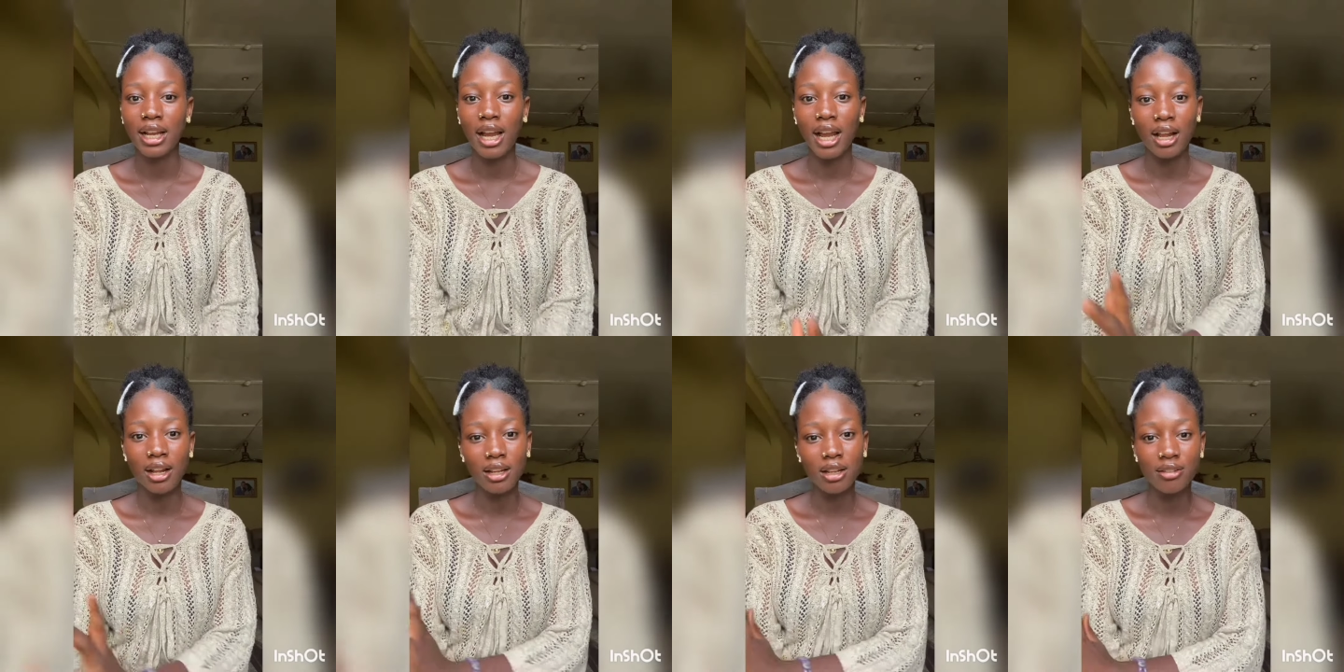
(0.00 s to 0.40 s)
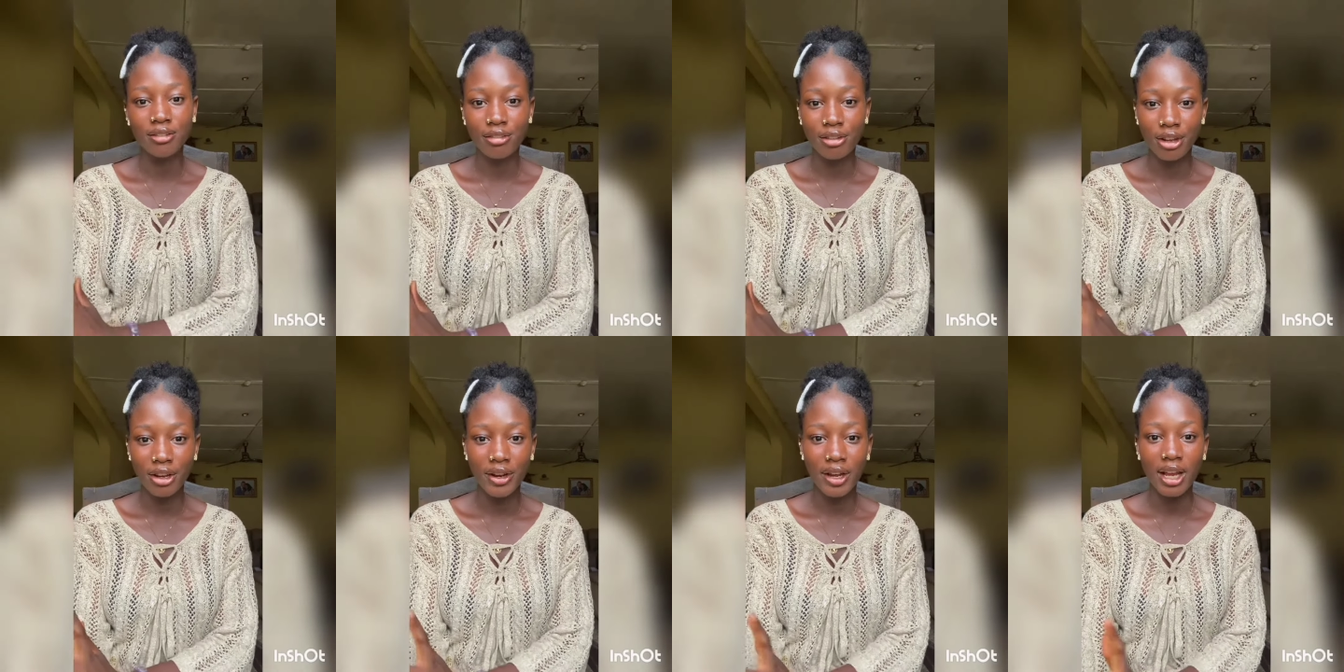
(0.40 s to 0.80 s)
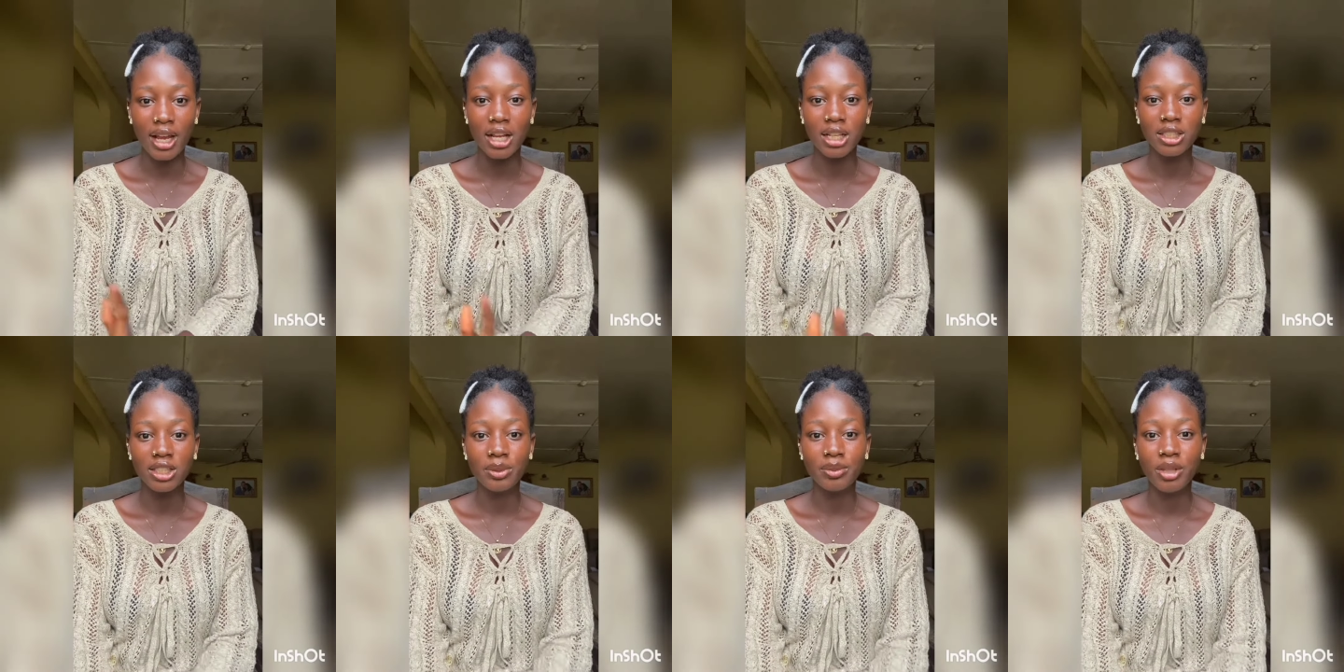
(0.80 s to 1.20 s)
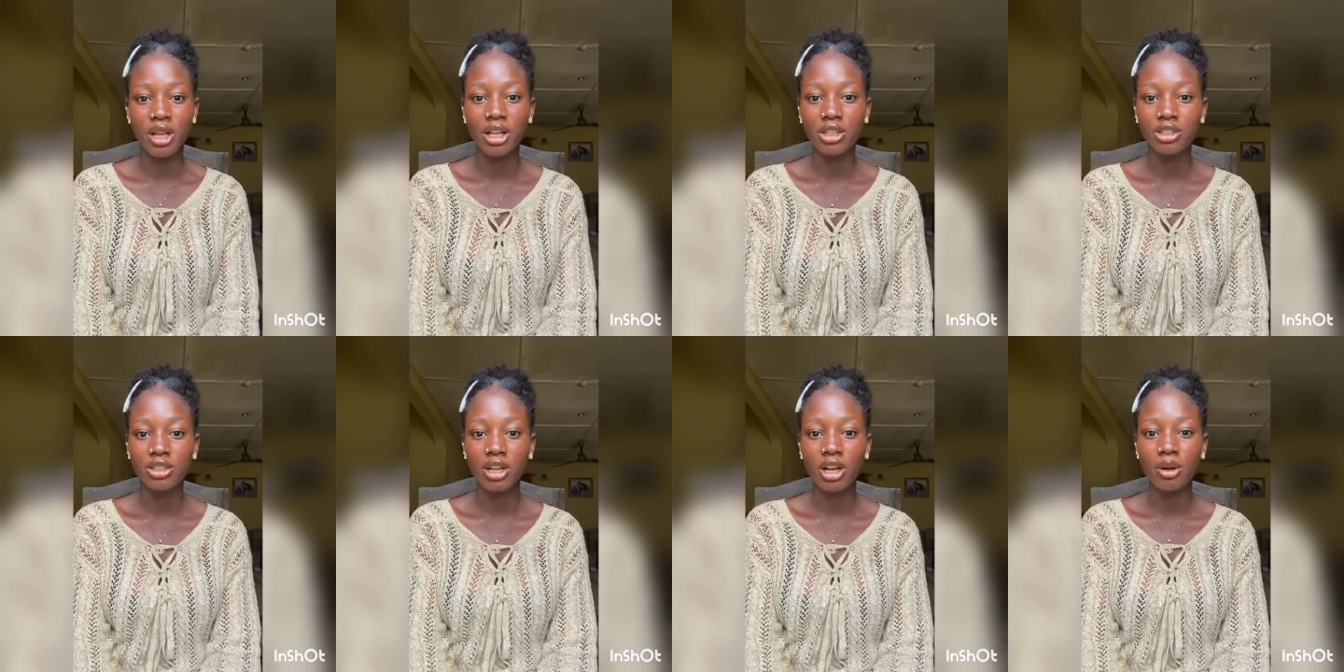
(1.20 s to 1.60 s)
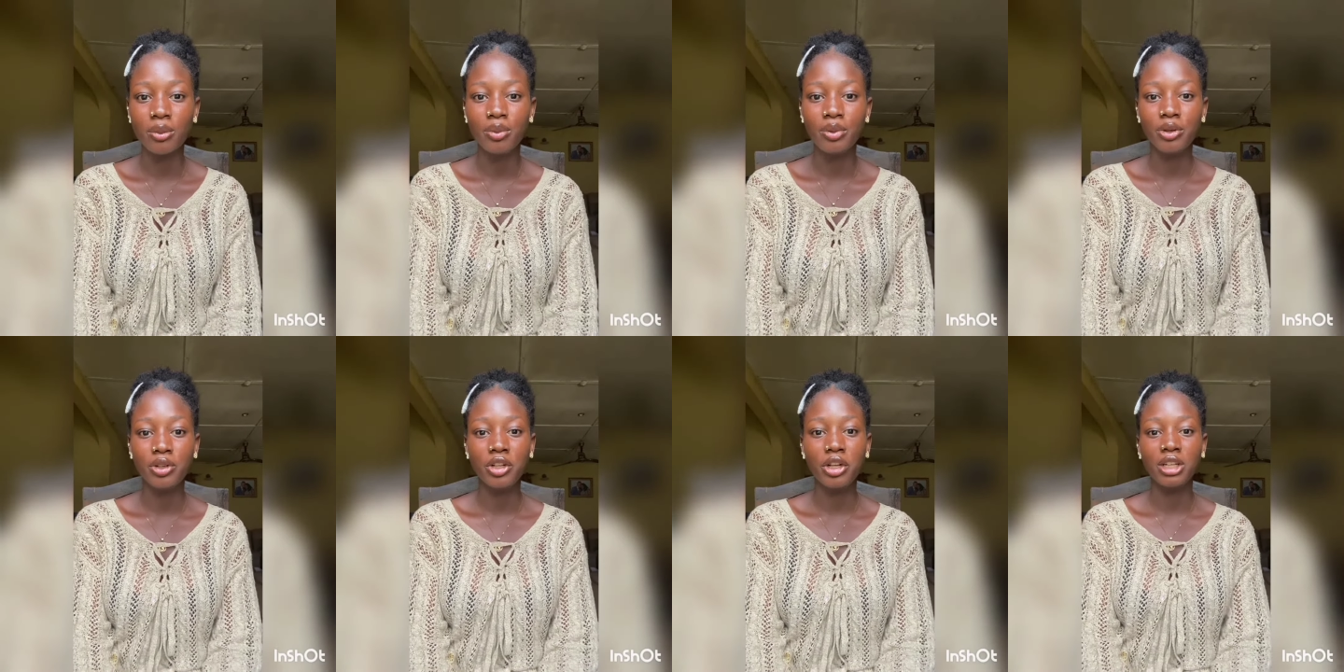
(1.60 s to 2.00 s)
aloe vera and some natural
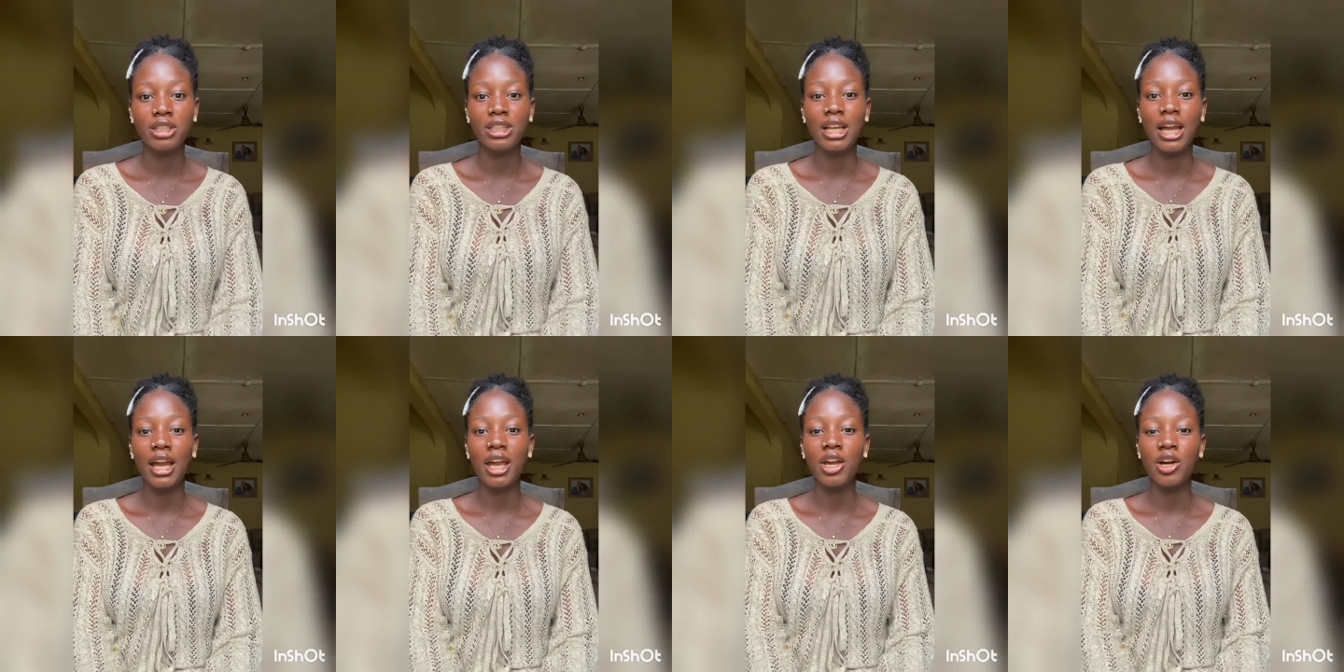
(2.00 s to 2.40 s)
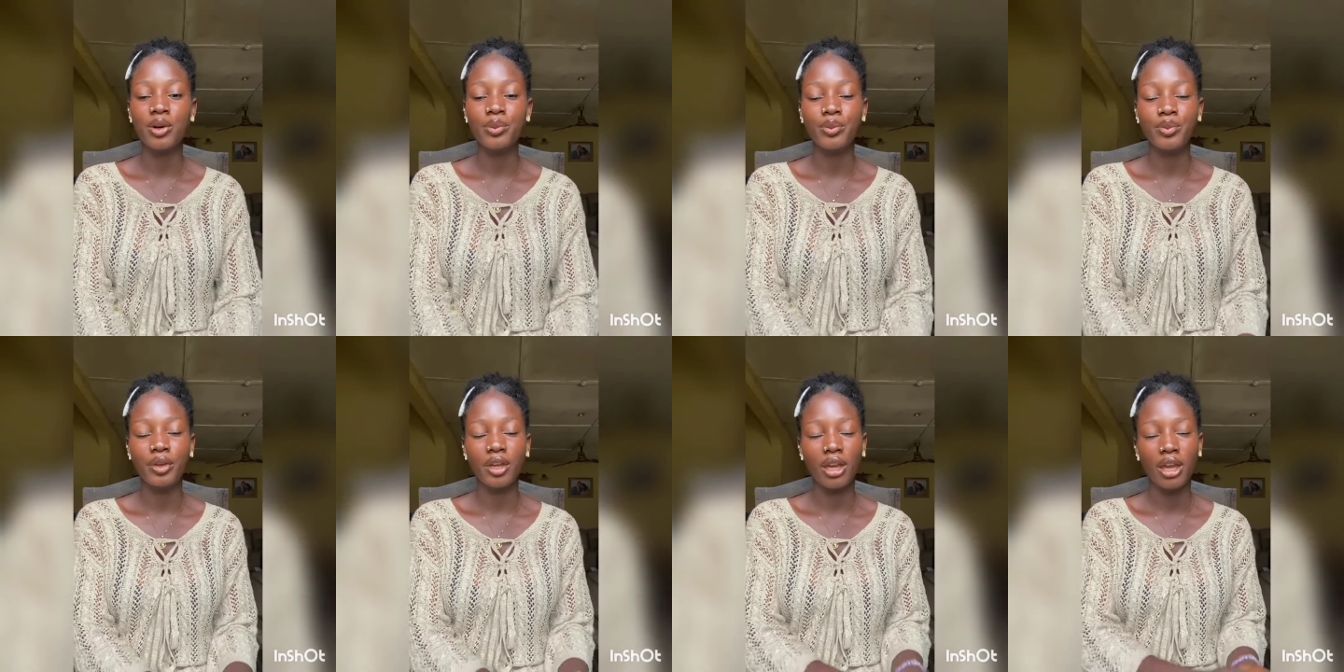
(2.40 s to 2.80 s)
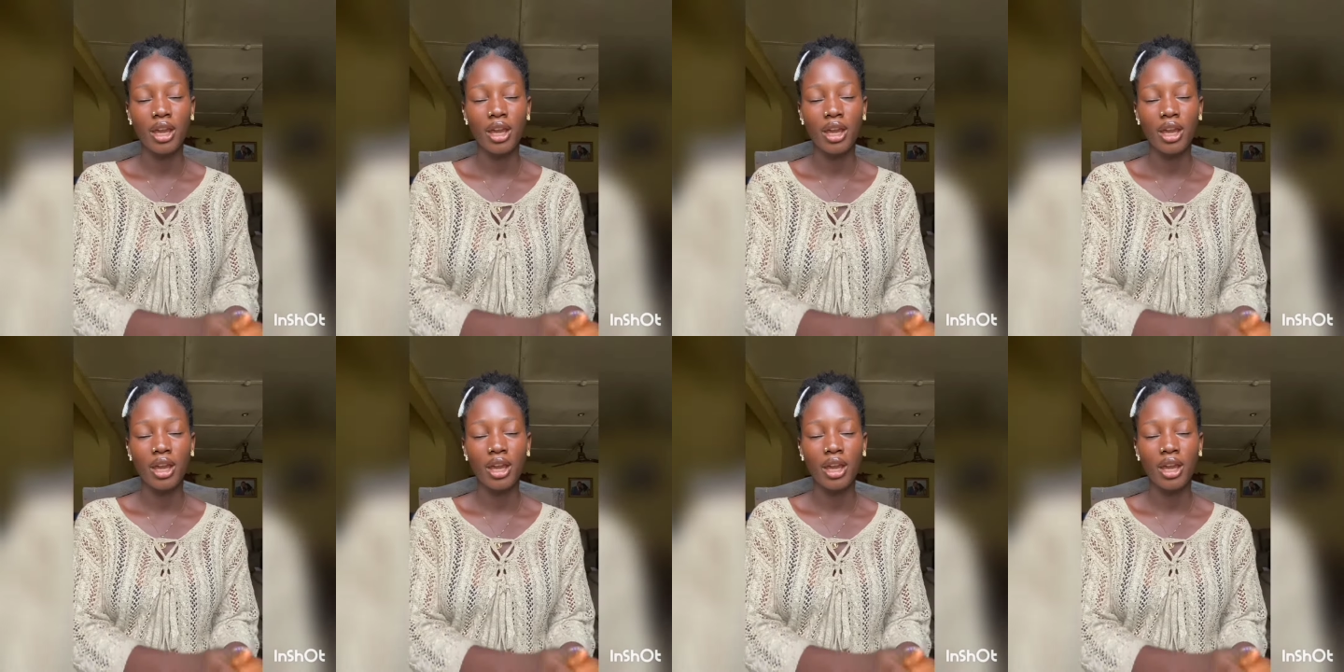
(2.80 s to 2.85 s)
products that help in